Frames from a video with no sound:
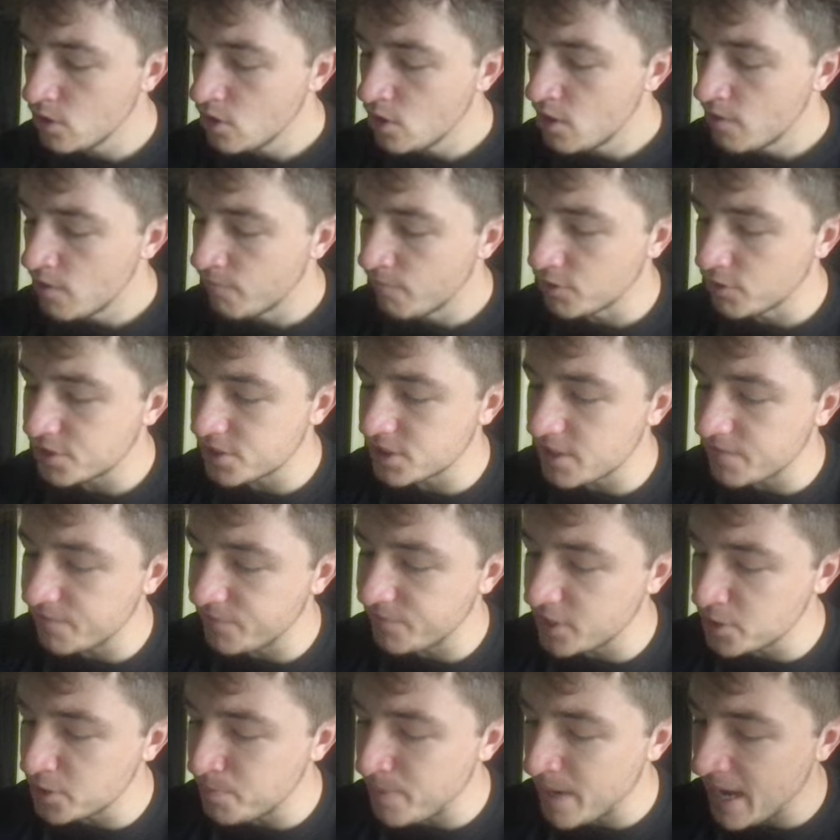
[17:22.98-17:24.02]
Versus if
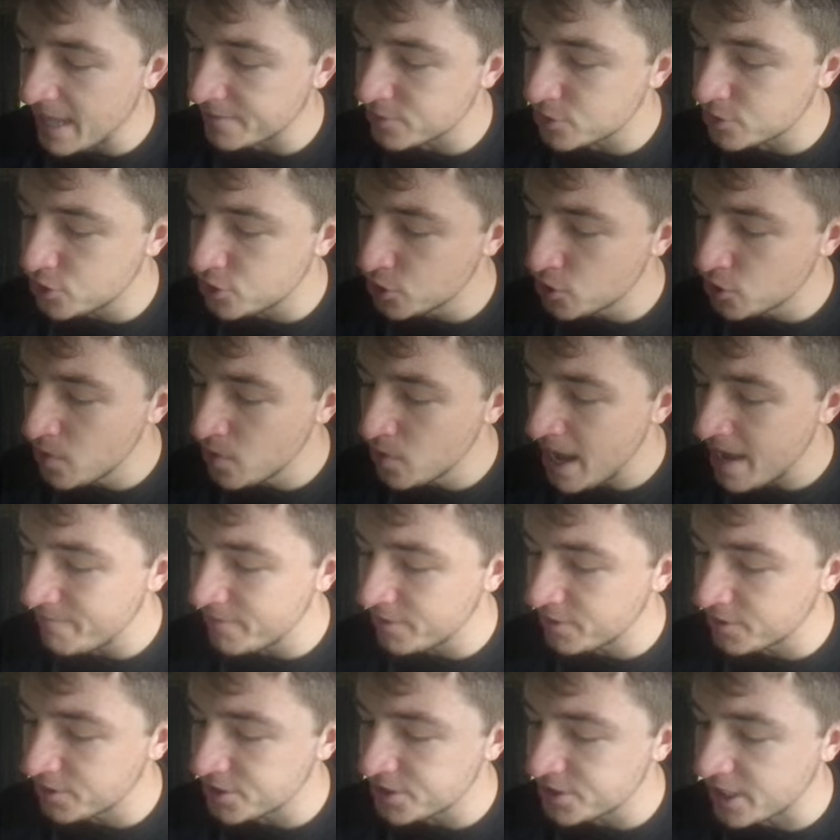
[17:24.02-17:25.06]
these paths do have
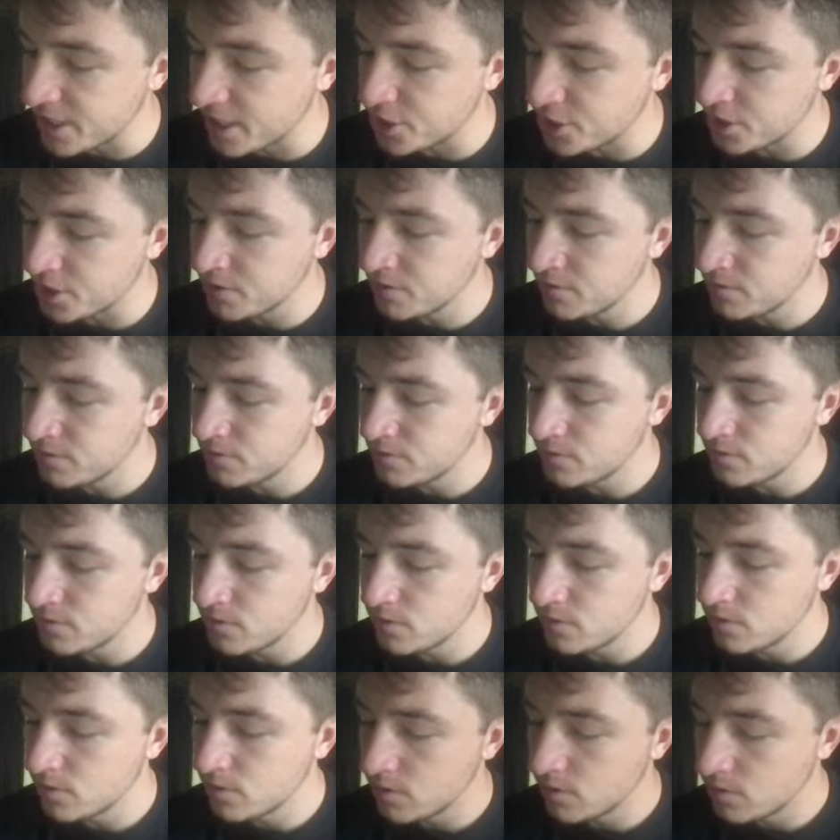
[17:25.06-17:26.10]
intersection,
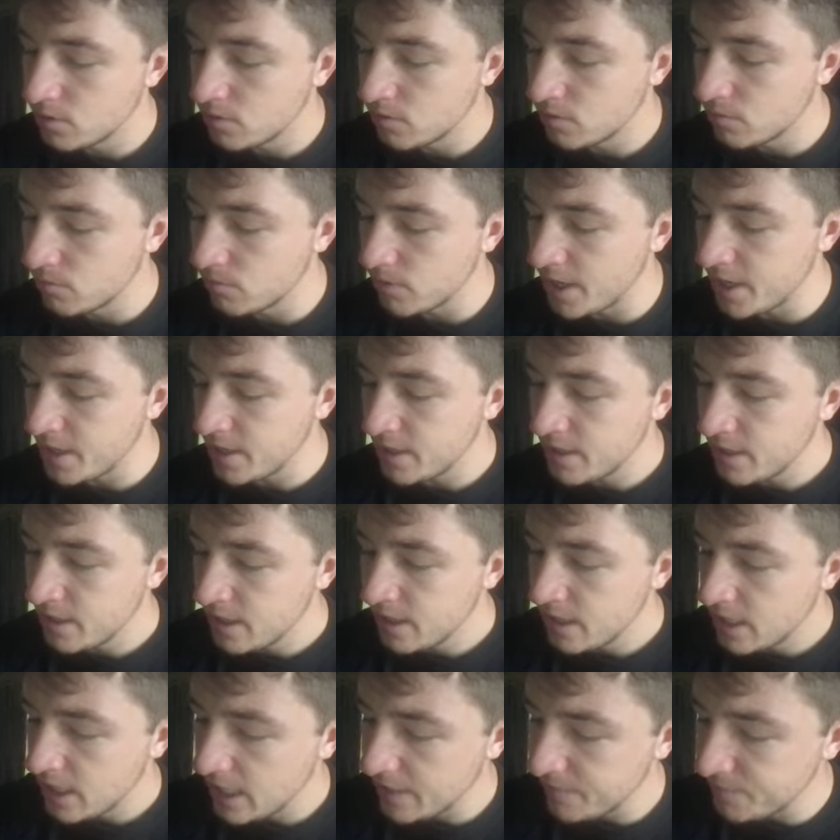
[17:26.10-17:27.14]
right?
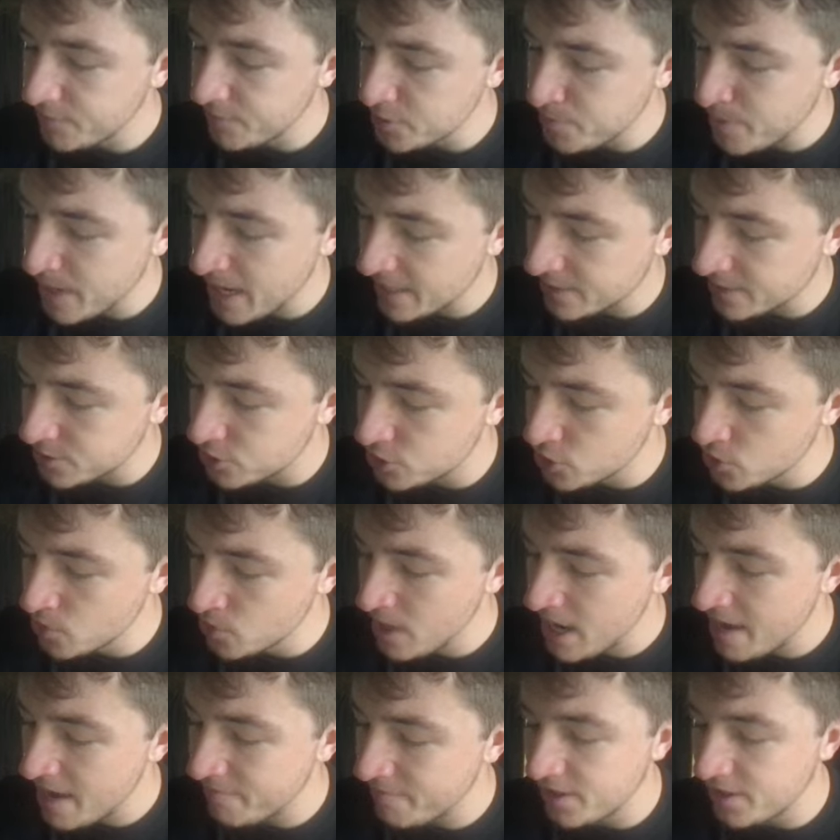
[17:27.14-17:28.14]
If these paths do have an